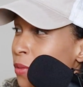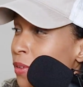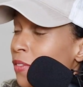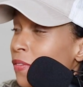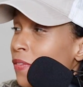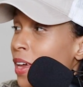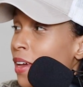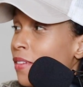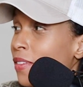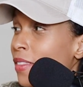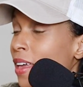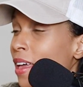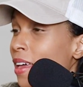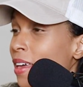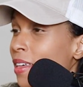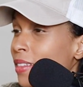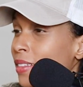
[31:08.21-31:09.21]
We found
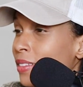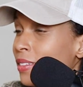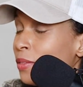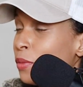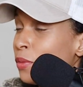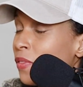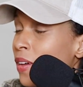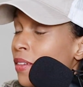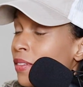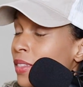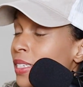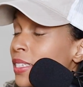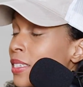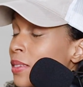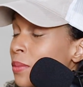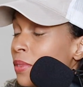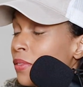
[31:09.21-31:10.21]

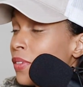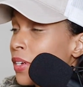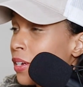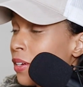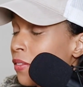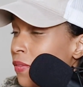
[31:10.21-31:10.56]
this to be very